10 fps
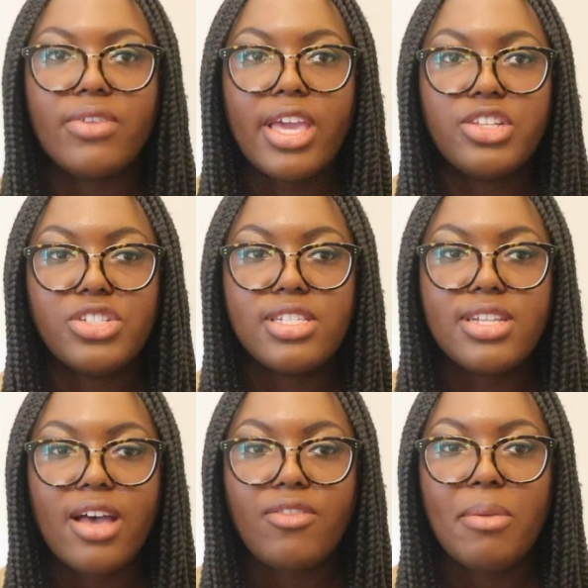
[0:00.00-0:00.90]
kitchen
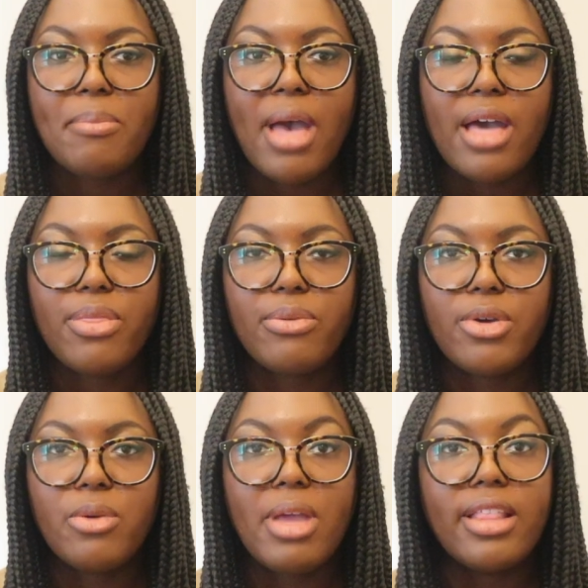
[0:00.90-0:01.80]
stuff,
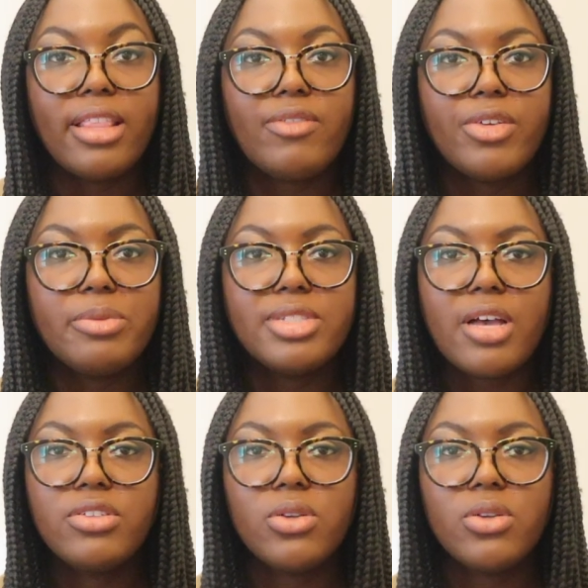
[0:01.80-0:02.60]
bathroom, and living room stuff.